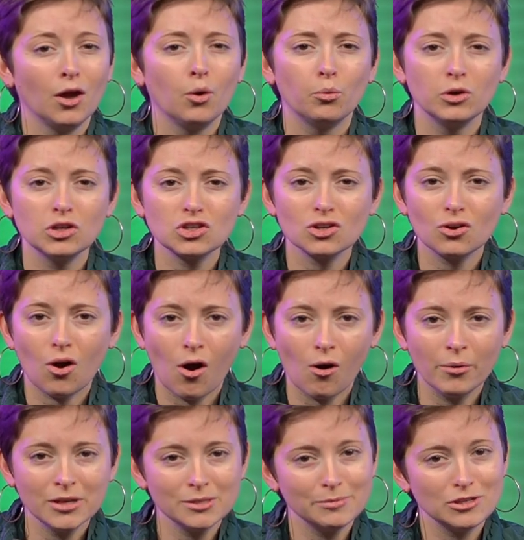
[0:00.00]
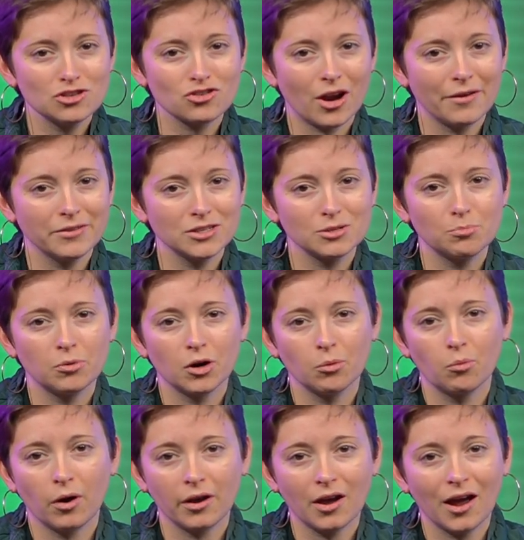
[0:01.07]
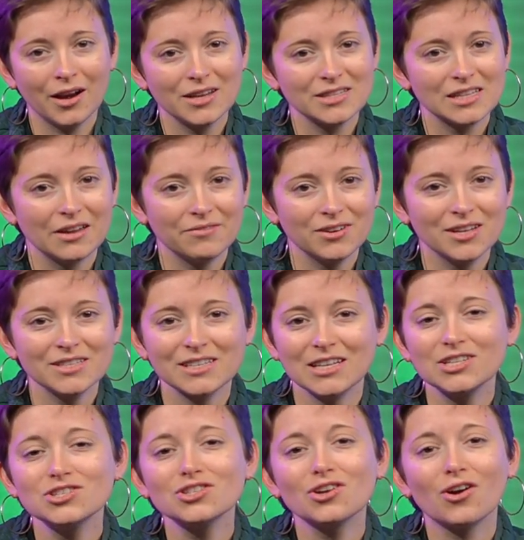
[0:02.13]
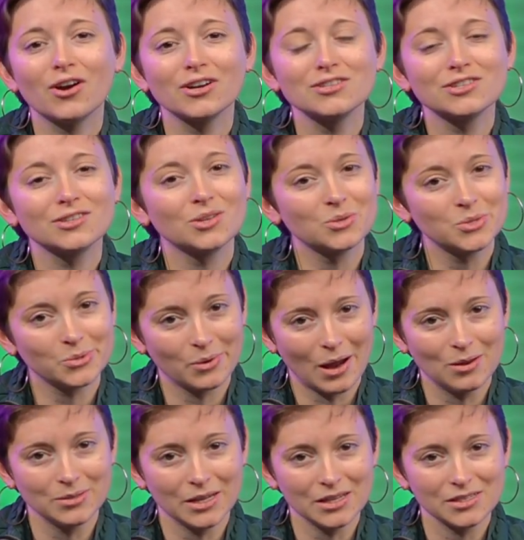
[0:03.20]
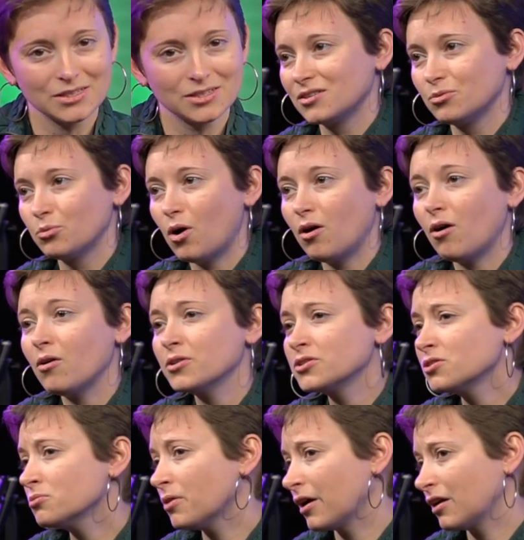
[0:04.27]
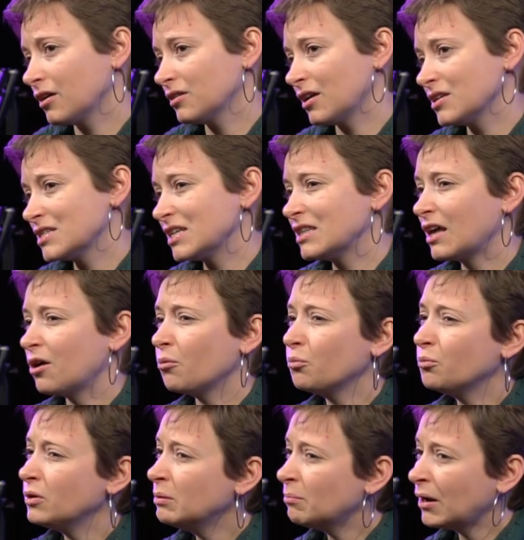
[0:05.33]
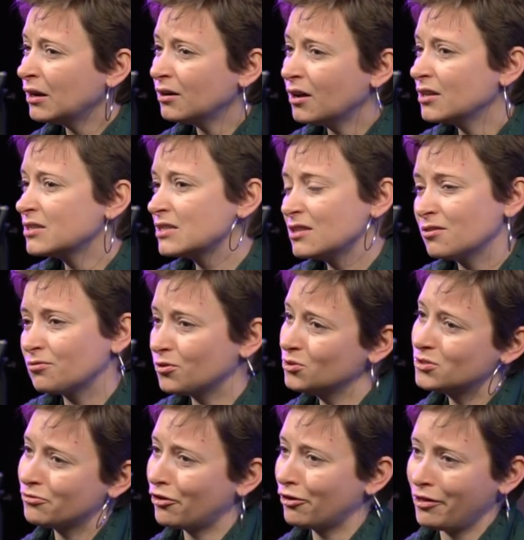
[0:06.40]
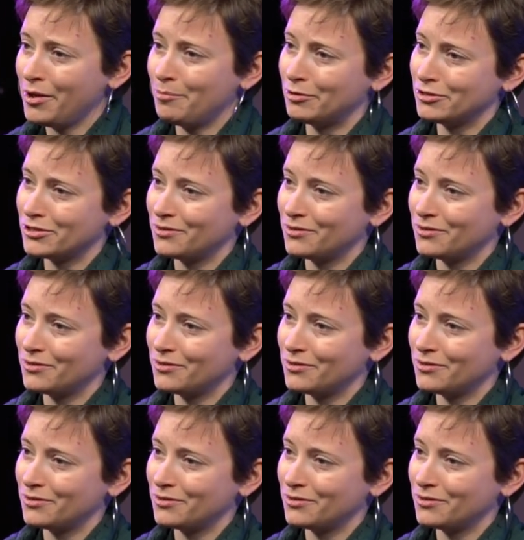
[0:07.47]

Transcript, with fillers: we should always be striving to pour what God has given us into the hearts of those around us, while also recognizing that we might not see the fruits of our labors.